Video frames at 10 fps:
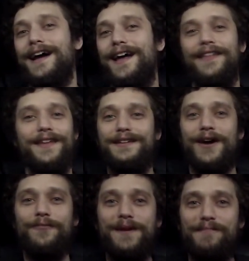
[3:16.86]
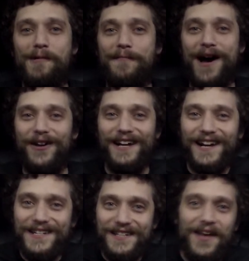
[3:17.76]
And then tell people about it.
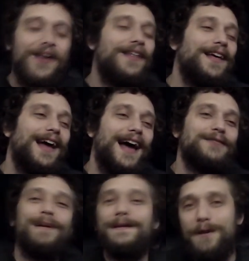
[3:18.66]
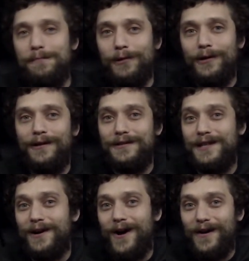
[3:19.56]
Because as many people as
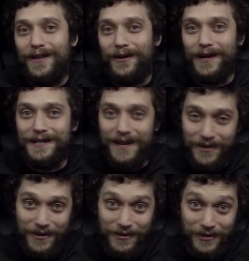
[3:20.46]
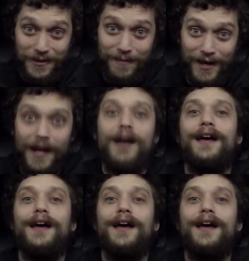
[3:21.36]
there are that are going to tell you you're stupid,